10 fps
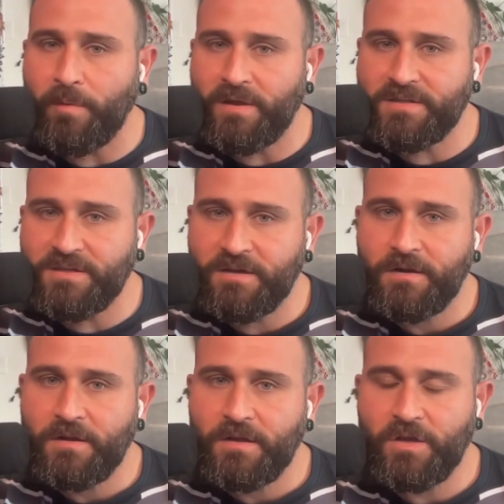moment
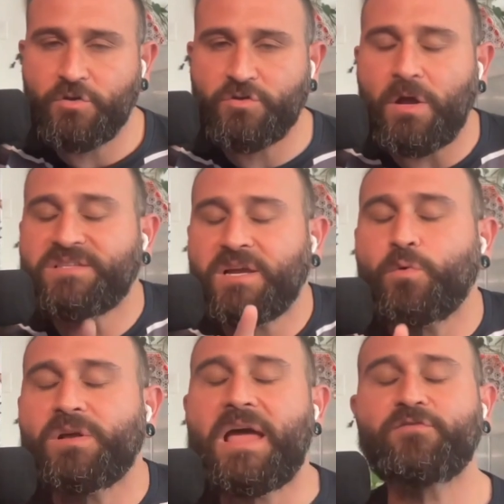you know so i'll take
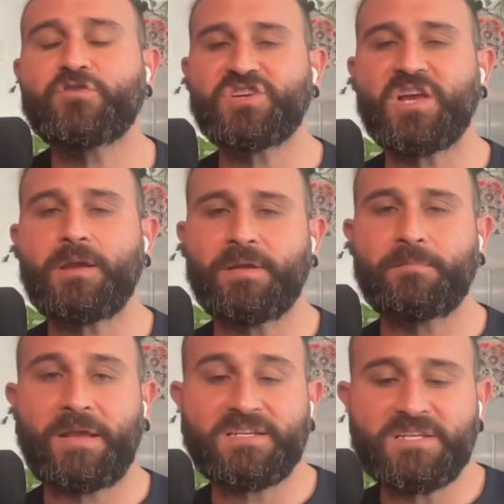whatever shape it
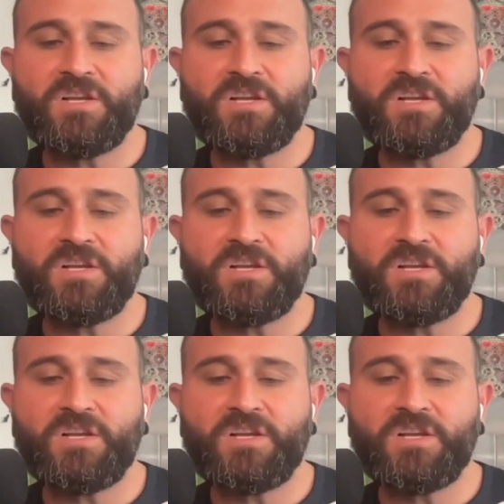may